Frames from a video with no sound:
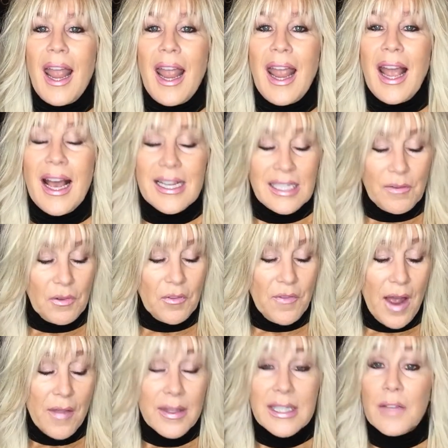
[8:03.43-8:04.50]
and if you
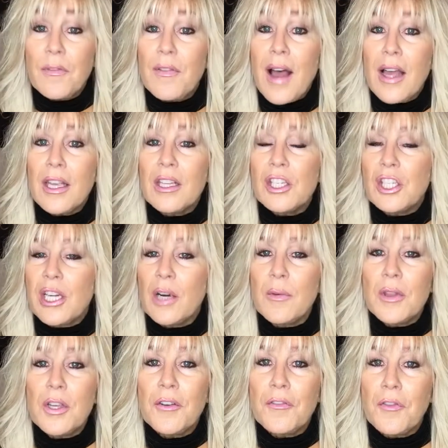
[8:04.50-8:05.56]
found this of value, share it
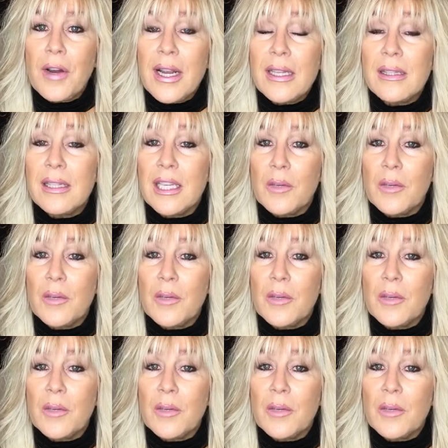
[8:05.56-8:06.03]
with your friends,